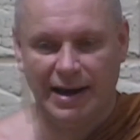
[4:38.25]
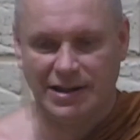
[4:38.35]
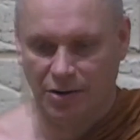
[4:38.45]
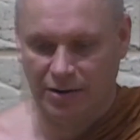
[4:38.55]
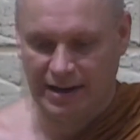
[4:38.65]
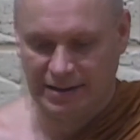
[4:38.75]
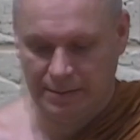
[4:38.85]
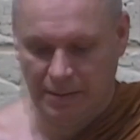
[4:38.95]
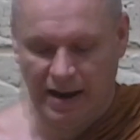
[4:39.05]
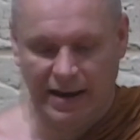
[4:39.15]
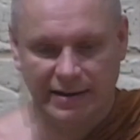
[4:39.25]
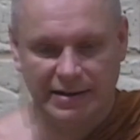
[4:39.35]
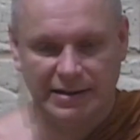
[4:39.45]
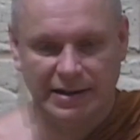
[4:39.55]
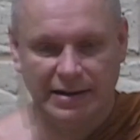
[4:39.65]
As long as the
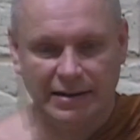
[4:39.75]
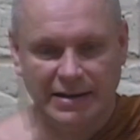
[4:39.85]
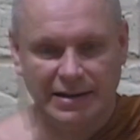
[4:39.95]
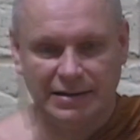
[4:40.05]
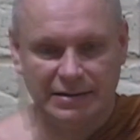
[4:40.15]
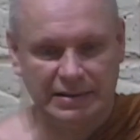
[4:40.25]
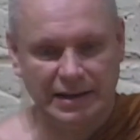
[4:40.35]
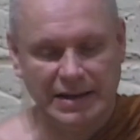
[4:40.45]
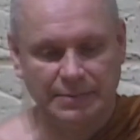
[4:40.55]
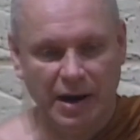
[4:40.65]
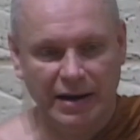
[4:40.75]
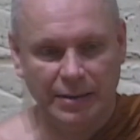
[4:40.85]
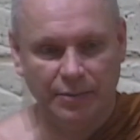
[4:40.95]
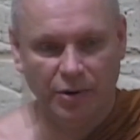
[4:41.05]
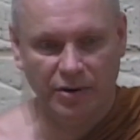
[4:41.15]
mind still as mind
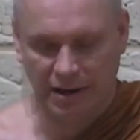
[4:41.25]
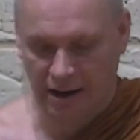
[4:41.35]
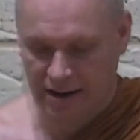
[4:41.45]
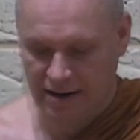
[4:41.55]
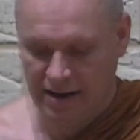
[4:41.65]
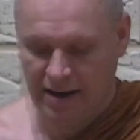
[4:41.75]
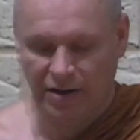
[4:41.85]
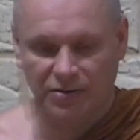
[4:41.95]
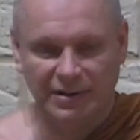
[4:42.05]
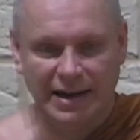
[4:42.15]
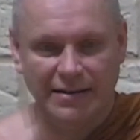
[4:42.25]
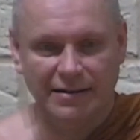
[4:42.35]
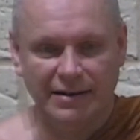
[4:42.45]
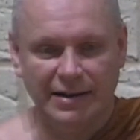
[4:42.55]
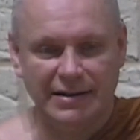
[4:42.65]
and body are
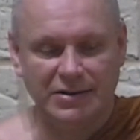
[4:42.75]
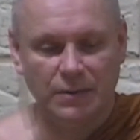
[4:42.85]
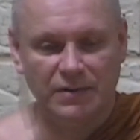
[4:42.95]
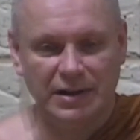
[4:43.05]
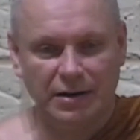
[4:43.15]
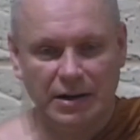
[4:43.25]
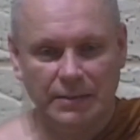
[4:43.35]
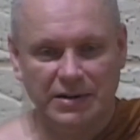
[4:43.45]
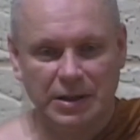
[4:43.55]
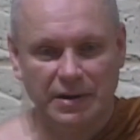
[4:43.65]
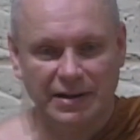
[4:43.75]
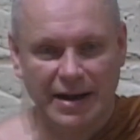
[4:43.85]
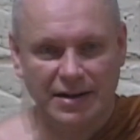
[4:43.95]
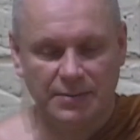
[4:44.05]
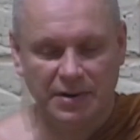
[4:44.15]
together, there's obviously going to be some
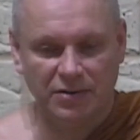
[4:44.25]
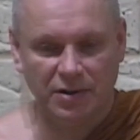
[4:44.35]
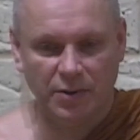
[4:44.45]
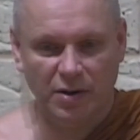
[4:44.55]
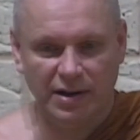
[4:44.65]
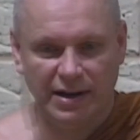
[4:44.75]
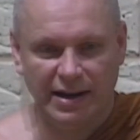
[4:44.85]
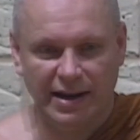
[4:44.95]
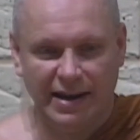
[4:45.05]
attachment to the body.